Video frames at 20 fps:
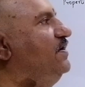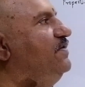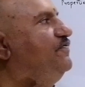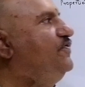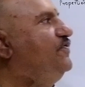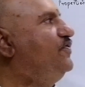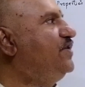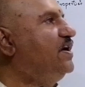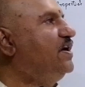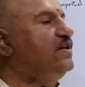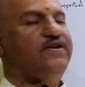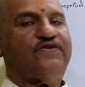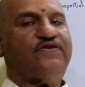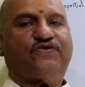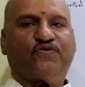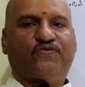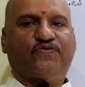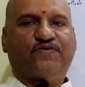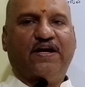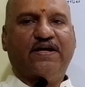If we take these
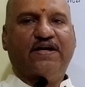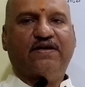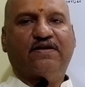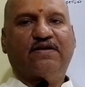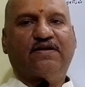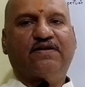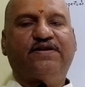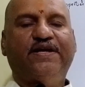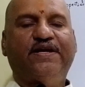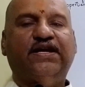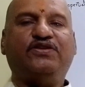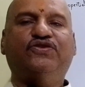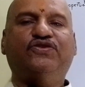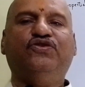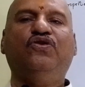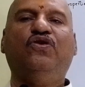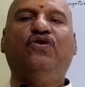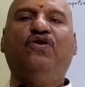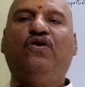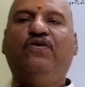two triangles,
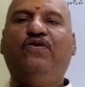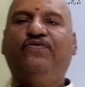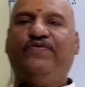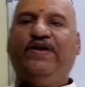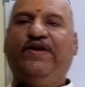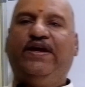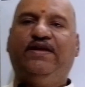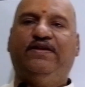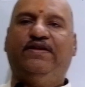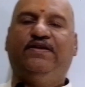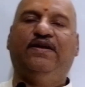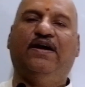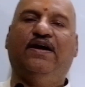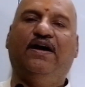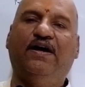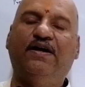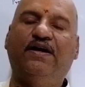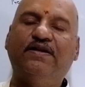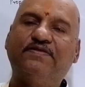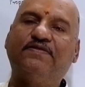ratio of
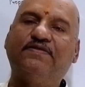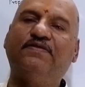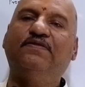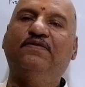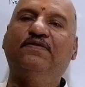areas